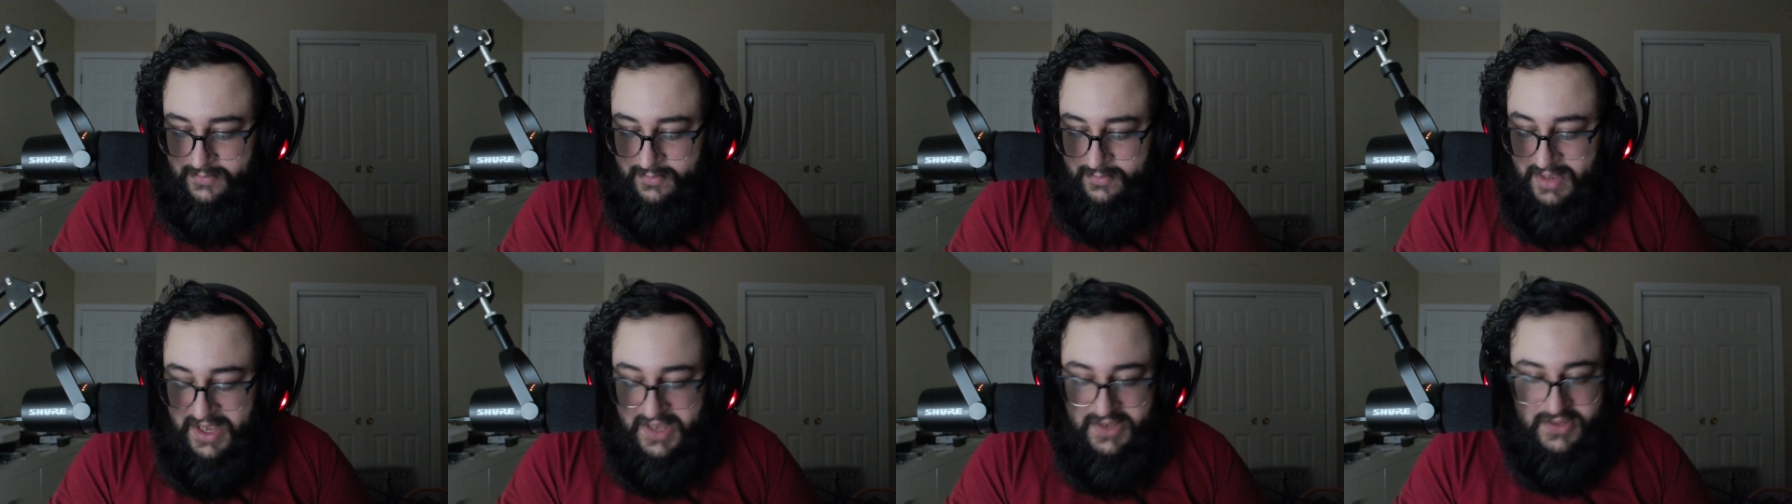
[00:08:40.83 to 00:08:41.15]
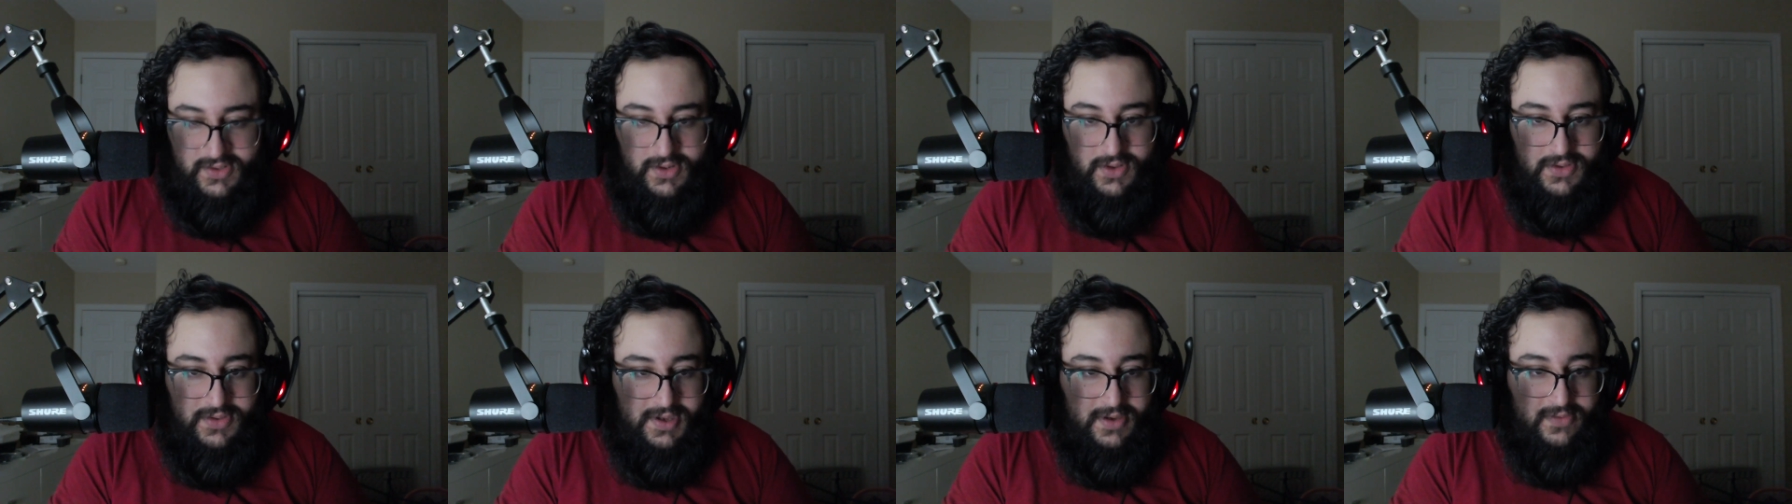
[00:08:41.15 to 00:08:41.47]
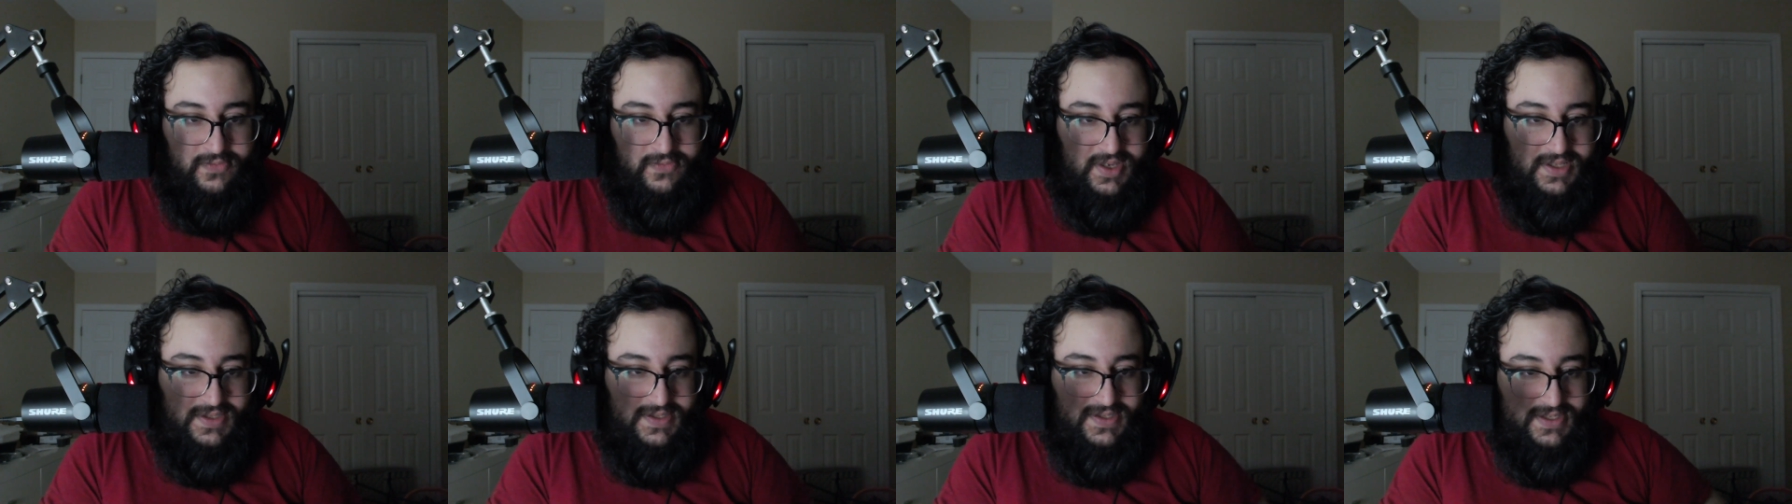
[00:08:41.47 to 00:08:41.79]
based on the
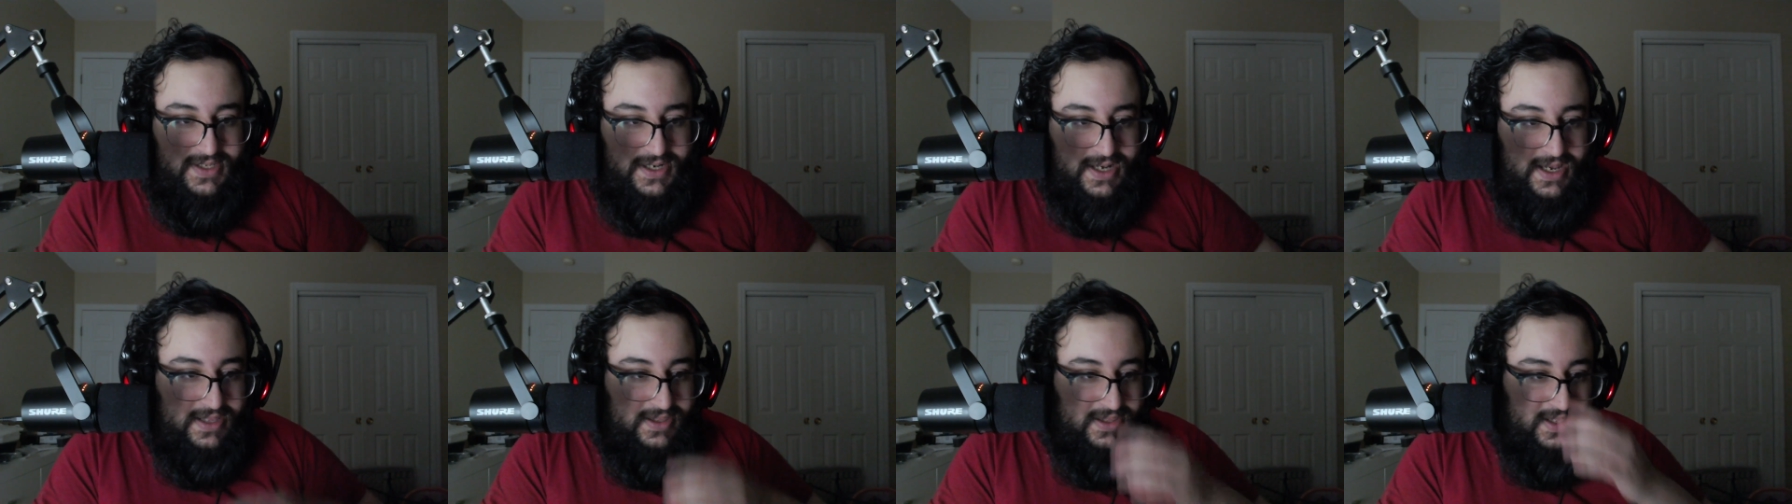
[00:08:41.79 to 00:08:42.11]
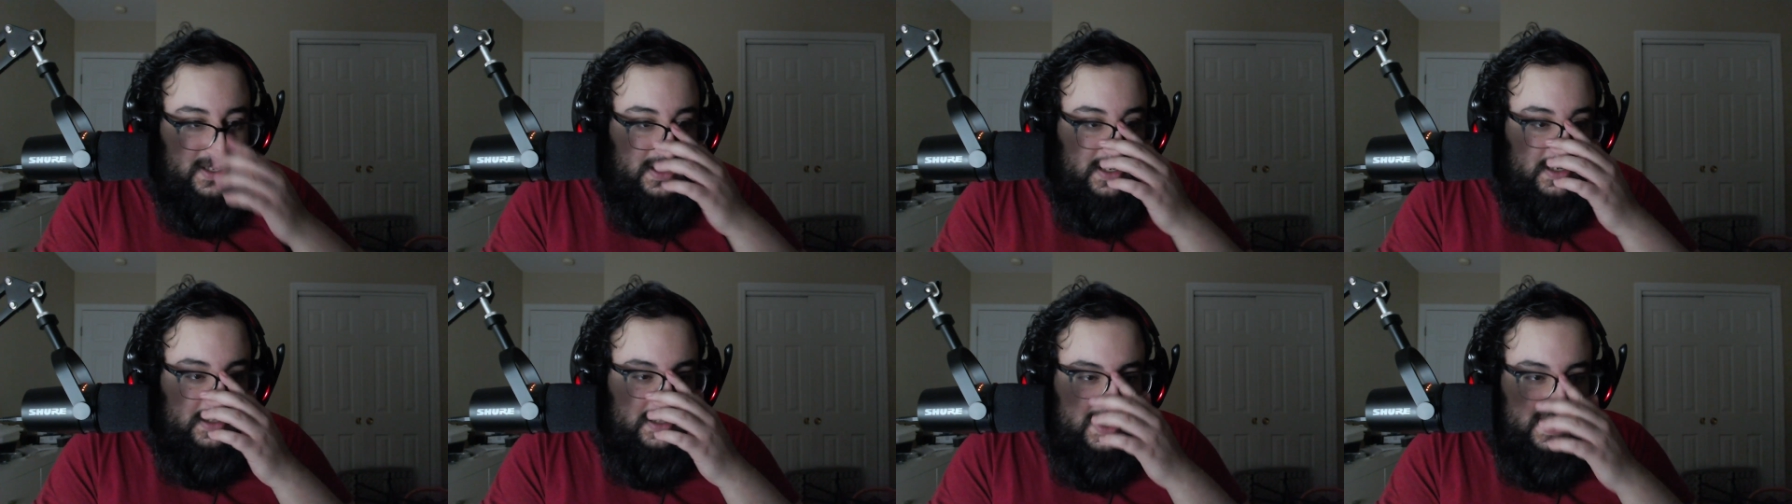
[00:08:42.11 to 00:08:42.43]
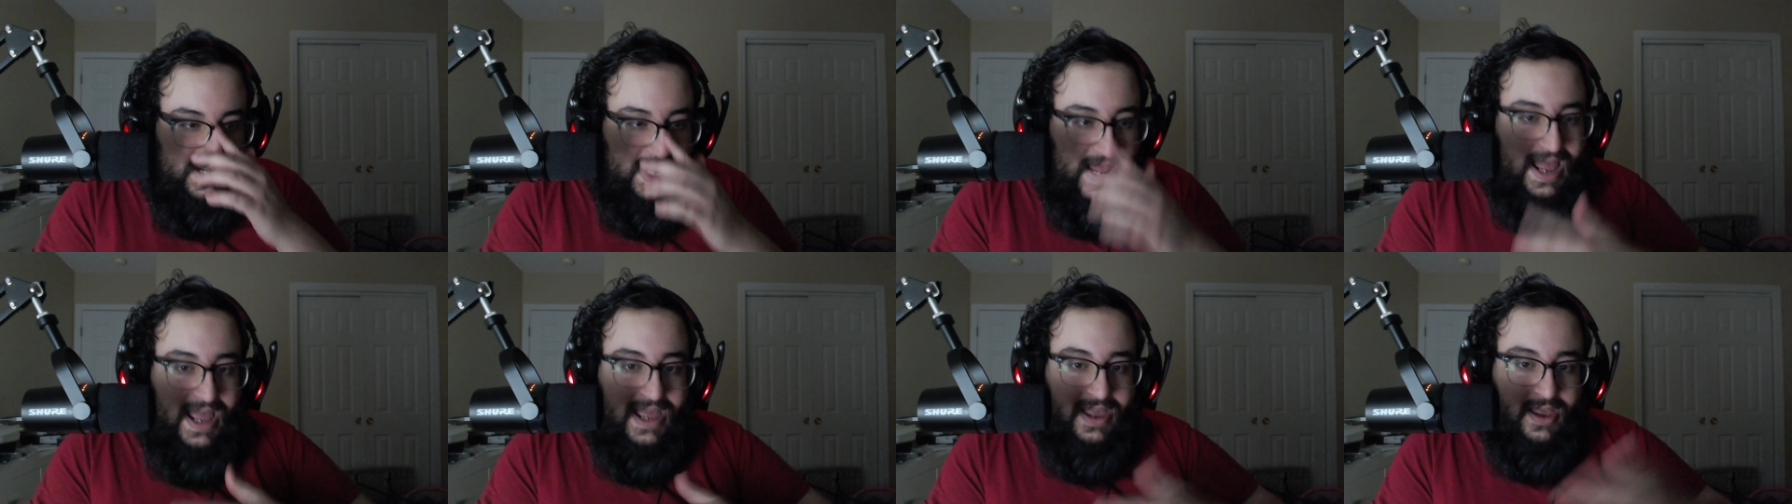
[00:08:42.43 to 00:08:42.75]
events that I that
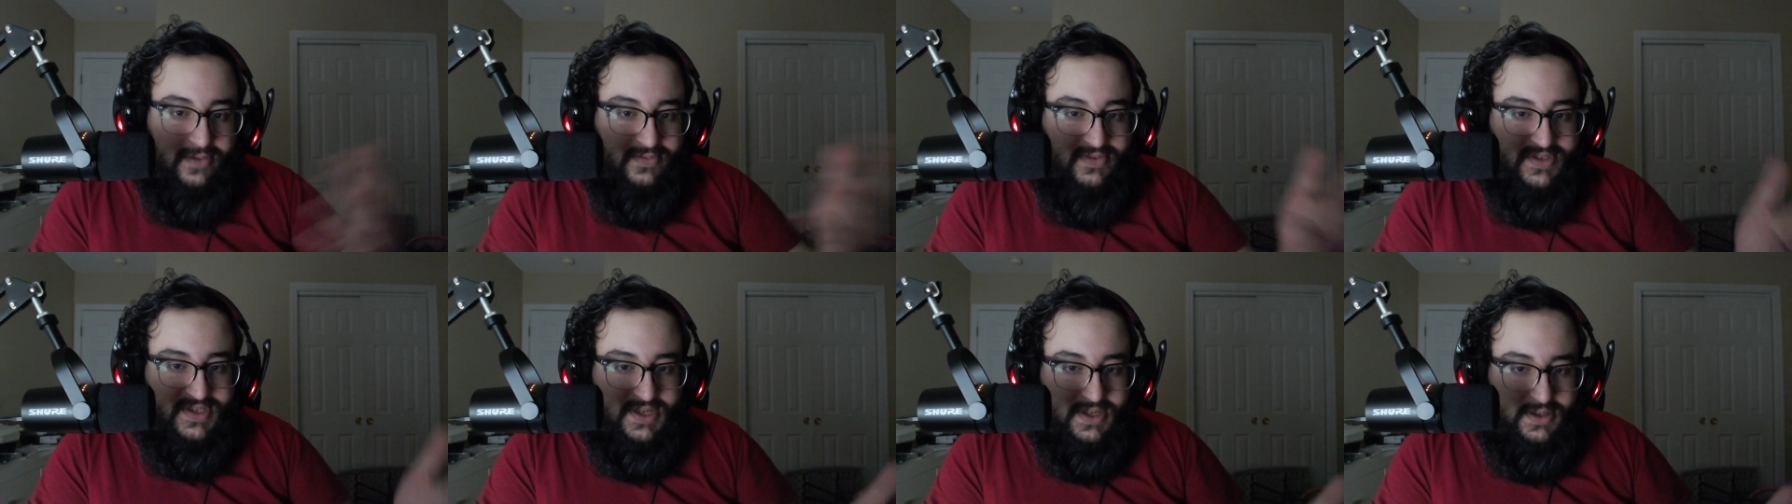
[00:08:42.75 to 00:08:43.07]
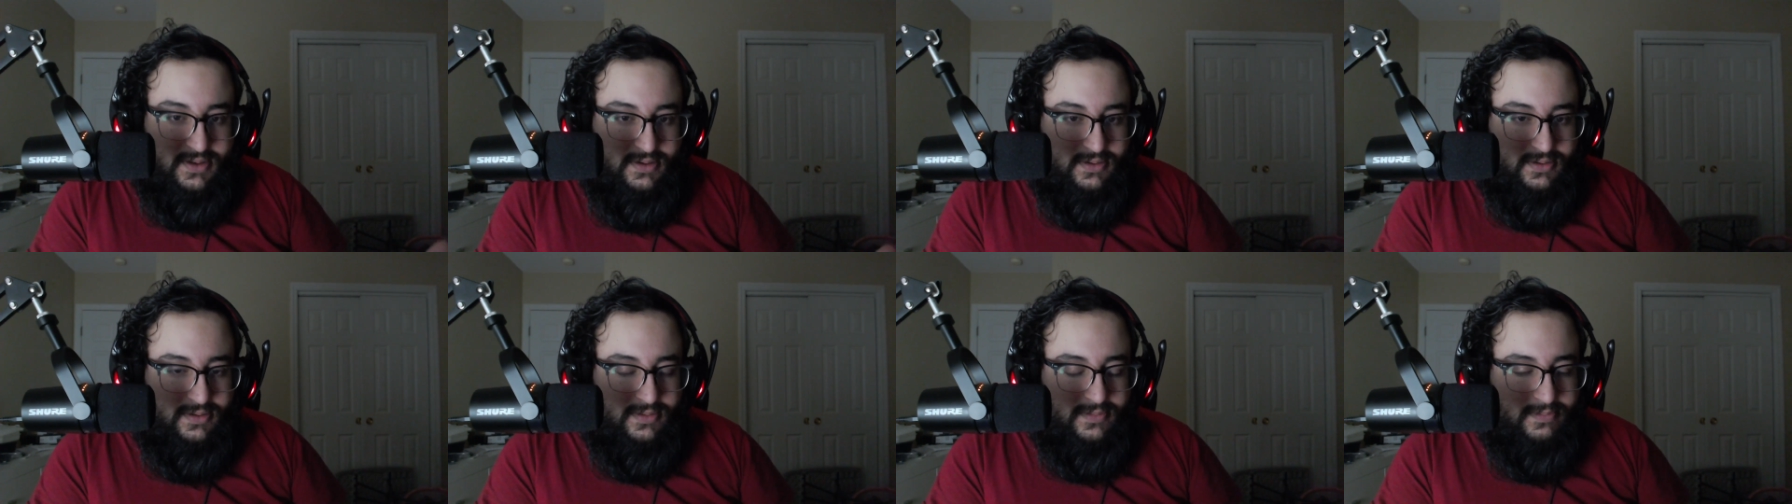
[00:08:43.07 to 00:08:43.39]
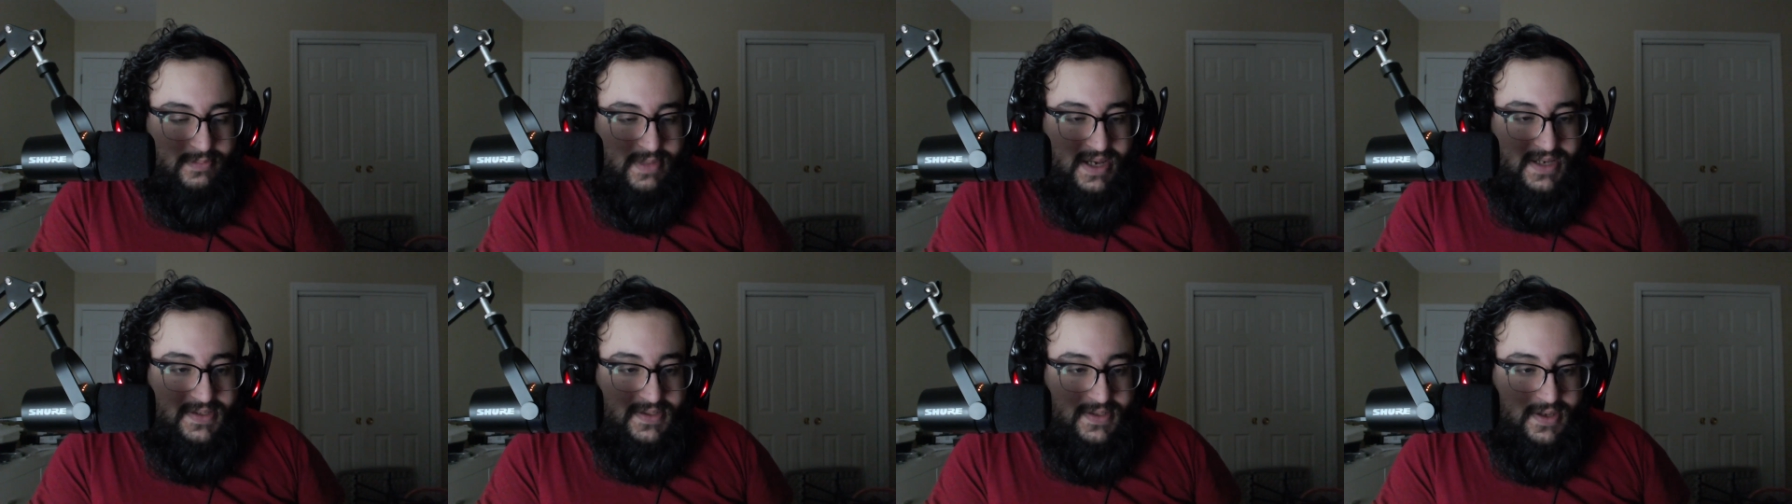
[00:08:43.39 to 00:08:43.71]
that I have seen
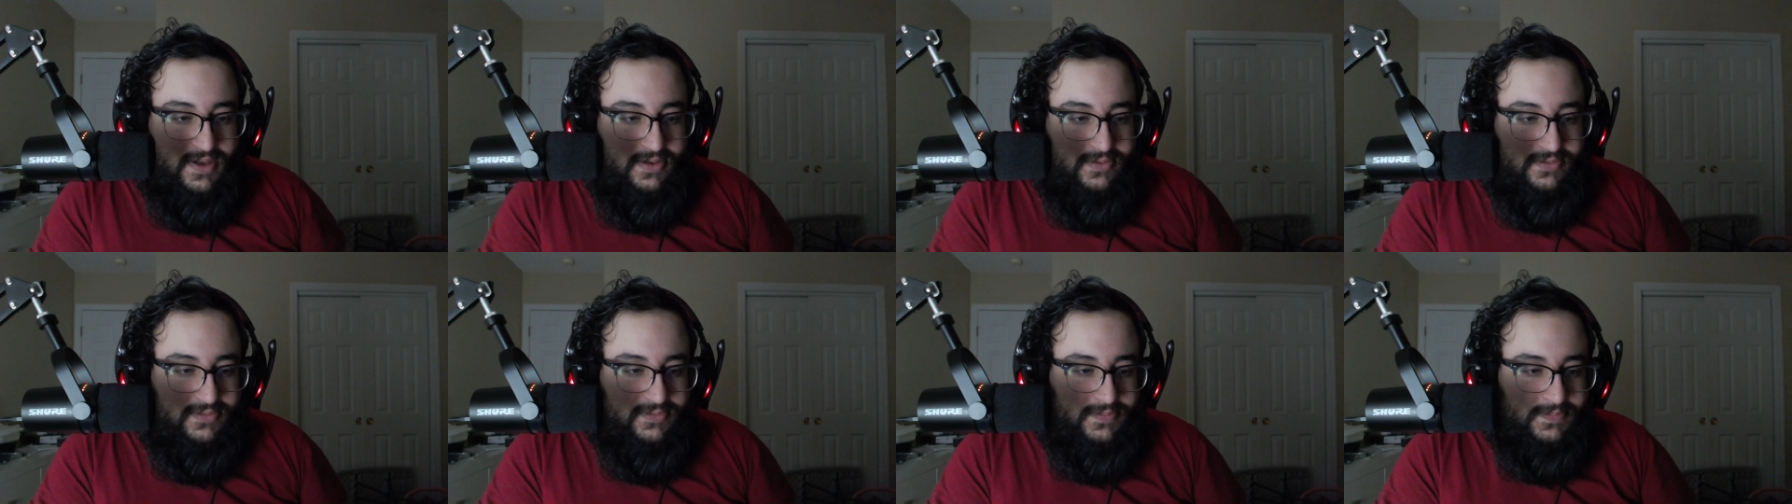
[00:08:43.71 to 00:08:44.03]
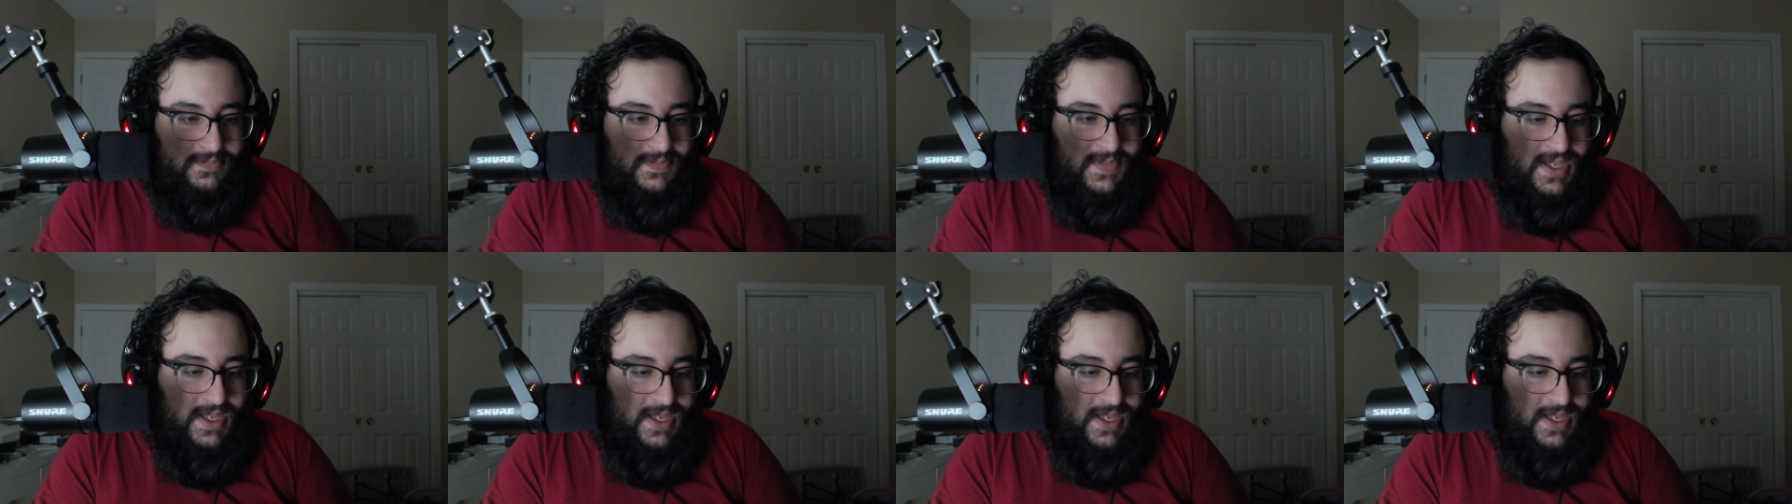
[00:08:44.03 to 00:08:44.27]
myself.